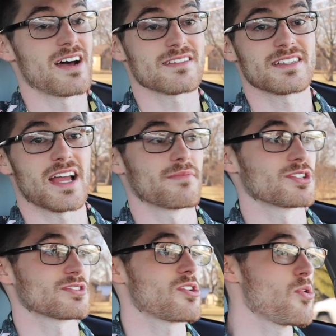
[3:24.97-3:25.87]
honestly, I'm
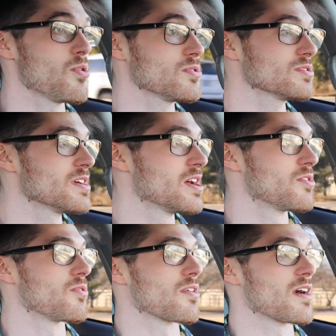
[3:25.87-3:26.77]
just cold
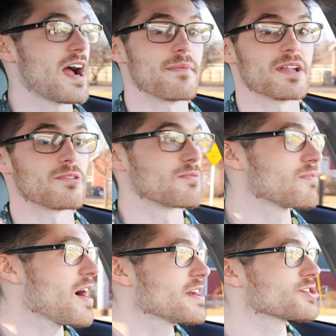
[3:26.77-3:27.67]
or I'm in a
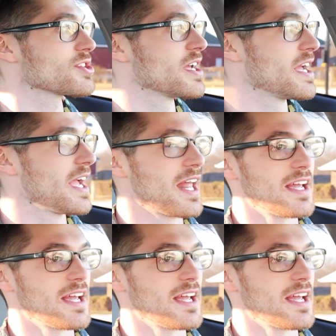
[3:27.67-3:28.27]
rush and